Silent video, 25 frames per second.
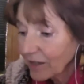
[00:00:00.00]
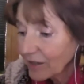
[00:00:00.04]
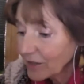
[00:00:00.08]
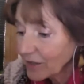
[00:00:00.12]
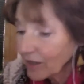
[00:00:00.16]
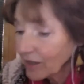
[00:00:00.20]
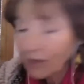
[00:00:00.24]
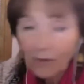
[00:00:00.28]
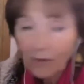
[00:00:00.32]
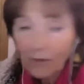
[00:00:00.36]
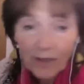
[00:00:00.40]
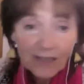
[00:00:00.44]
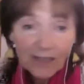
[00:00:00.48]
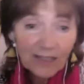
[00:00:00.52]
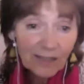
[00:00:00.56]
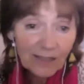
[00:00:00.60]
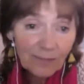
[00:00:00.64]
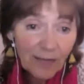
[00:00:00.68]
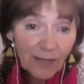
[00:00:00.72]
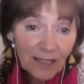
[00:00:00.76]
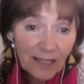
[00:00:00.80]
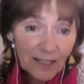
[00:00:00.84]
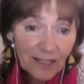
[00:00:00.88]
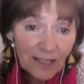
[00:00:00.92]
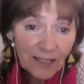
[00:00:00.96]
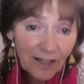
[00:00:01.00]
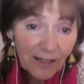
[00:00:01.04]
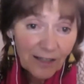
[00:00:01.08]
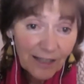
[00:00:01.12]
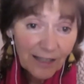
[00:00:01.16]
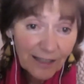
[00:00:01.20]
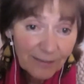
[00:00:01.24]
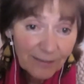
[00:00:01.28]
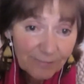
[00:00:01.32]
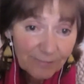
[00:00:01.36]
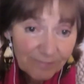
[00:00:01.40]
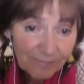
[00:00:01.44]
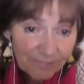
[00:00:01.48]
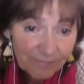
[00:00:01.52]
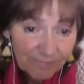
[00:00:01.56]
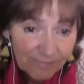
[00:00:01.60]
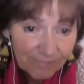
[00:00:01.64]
Don't waste my time.